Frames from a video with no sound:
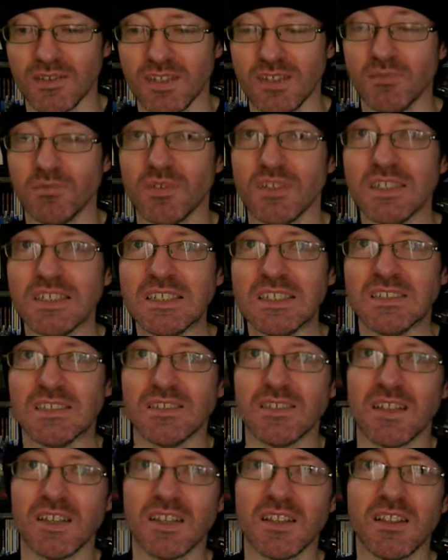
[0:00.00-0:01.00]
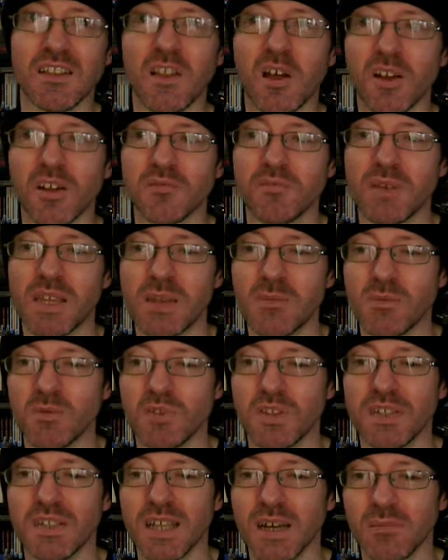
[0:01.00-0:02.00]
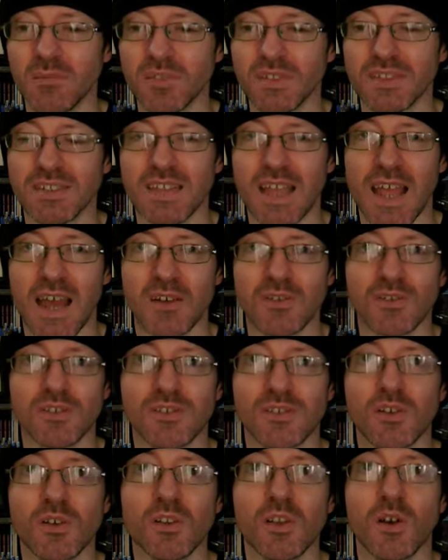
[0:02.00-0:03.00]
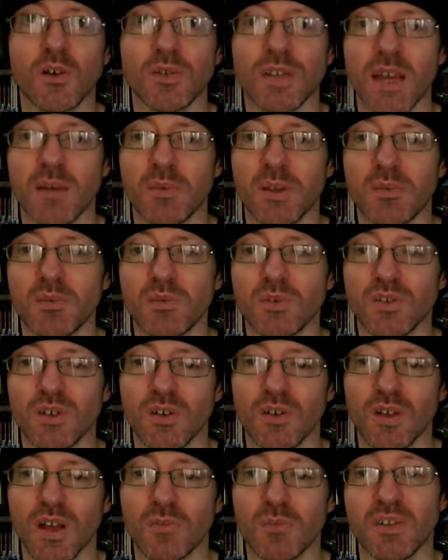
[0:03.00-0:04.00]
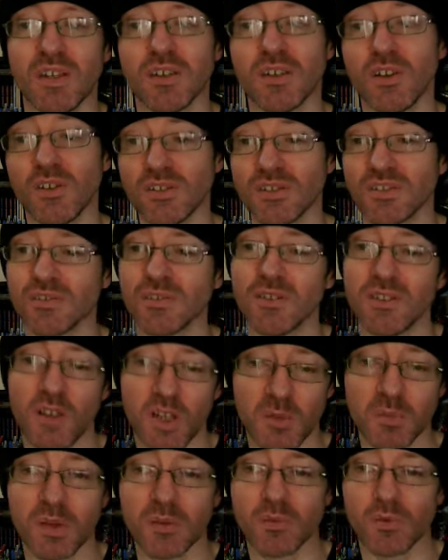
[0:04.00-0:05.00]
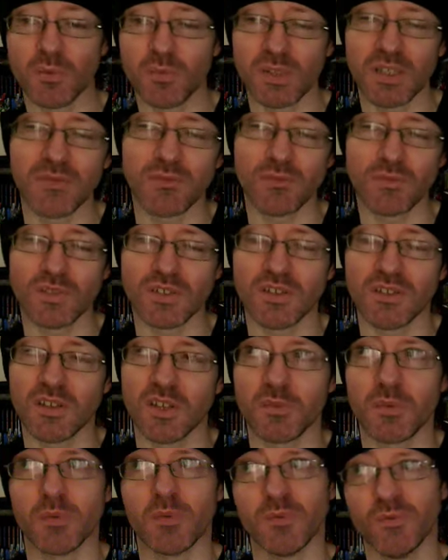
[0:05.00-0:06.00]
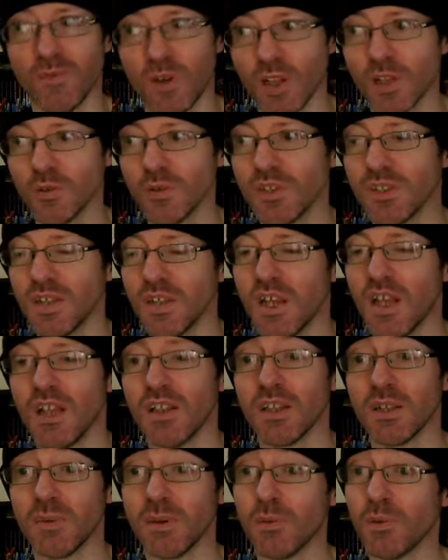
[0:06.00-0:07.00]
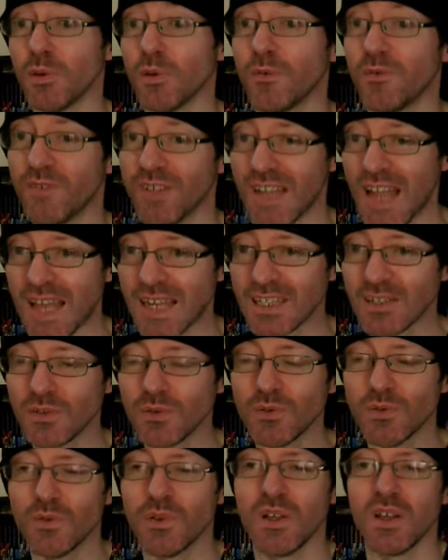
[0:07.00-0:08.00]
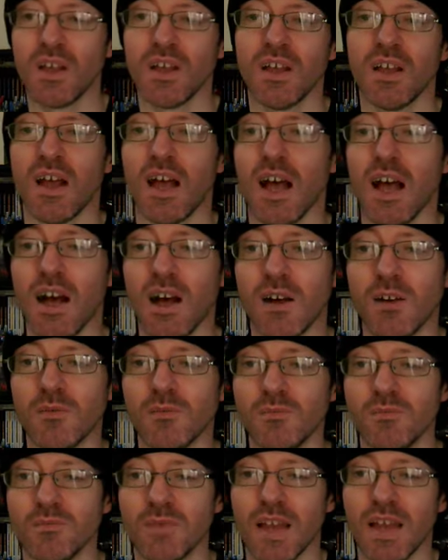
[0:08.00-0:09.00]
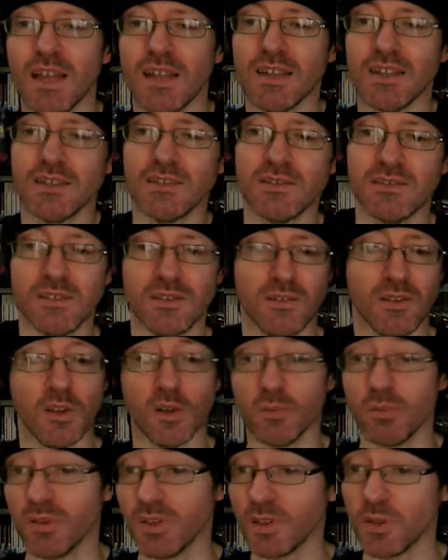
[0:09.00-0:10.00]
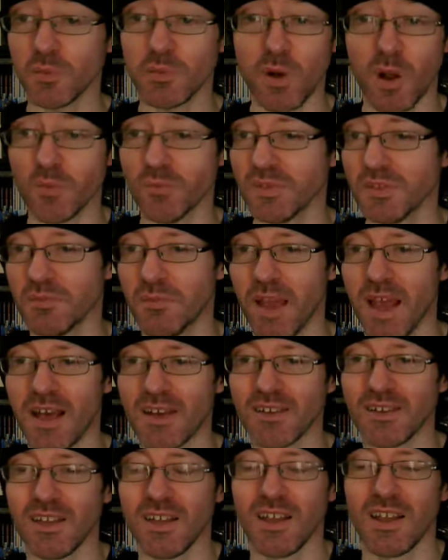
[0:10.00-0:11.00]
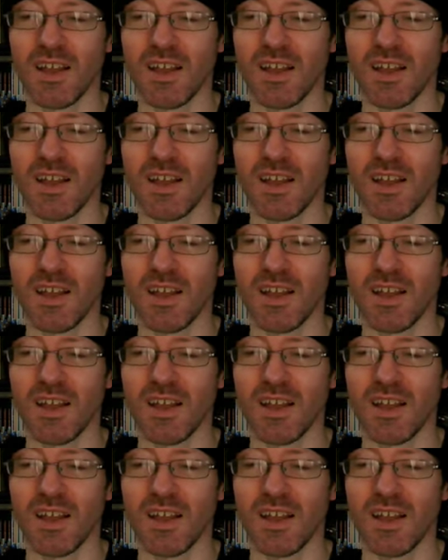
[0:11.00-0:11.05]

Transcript: in religion, and a lot of people, the numbers are down so low now. People don't, I mean, I know there's still a lot of people who believe in religion, a lot of people follow it, a lot of people are fanatical, um, and there are a lot of political problems about